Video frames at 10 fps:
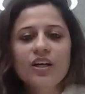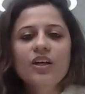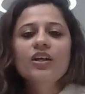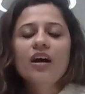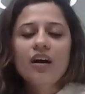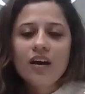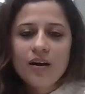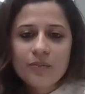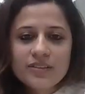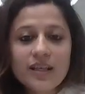
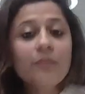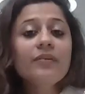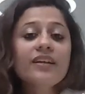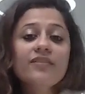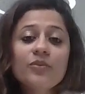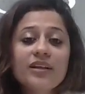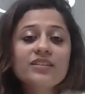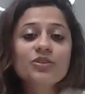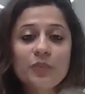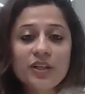Some influencers
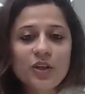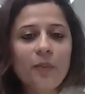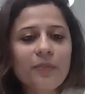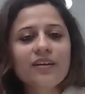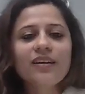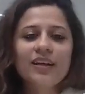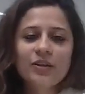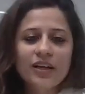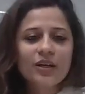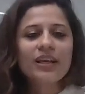could be topical, and you
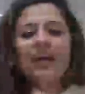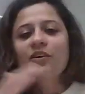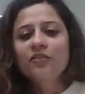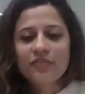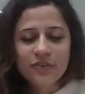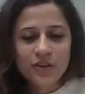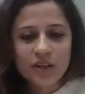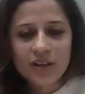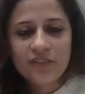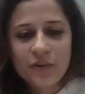kind of,
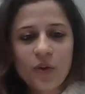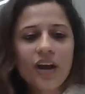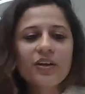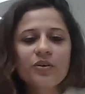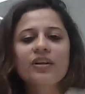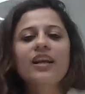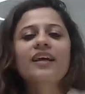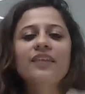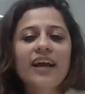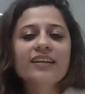if you want, you could like
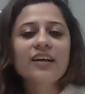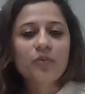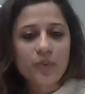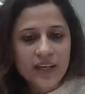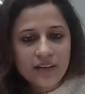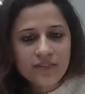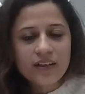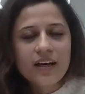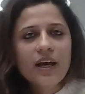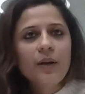ride that wave.
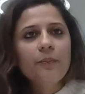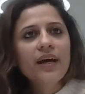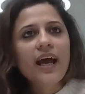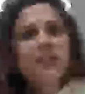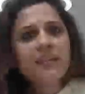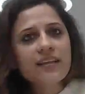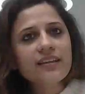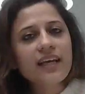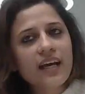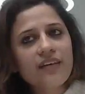But I think they
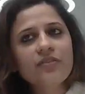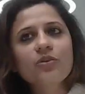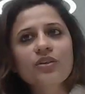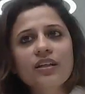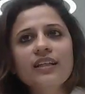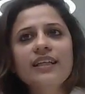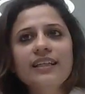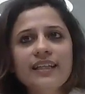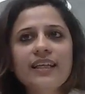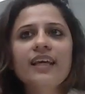have to really
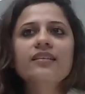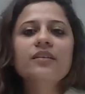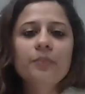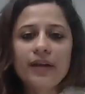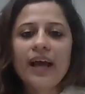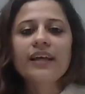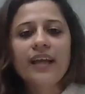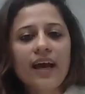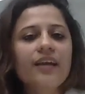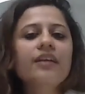take the brand
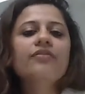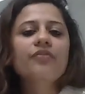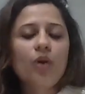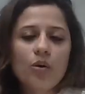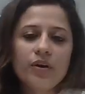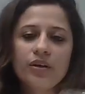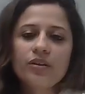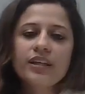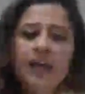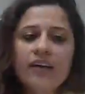narrative forward, or
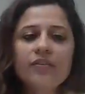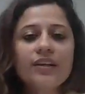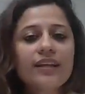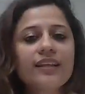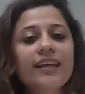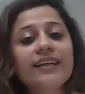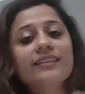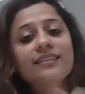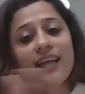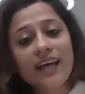they have to take that
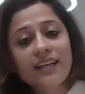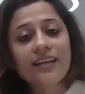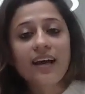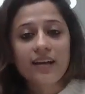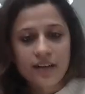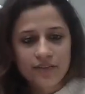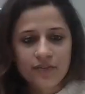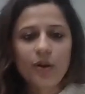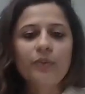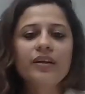insight narrative
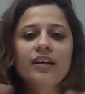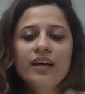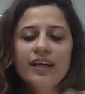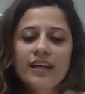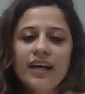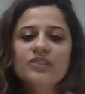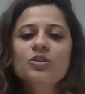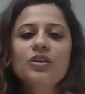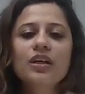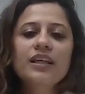forward. It has
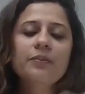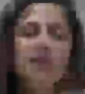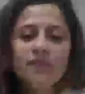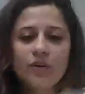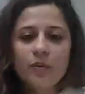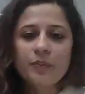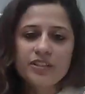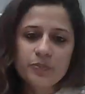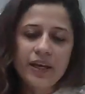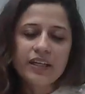to really be from a
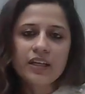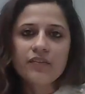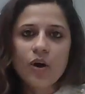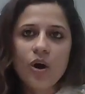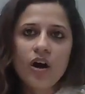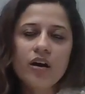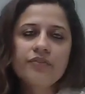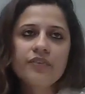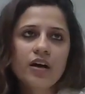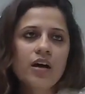perspective
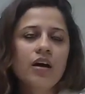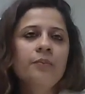of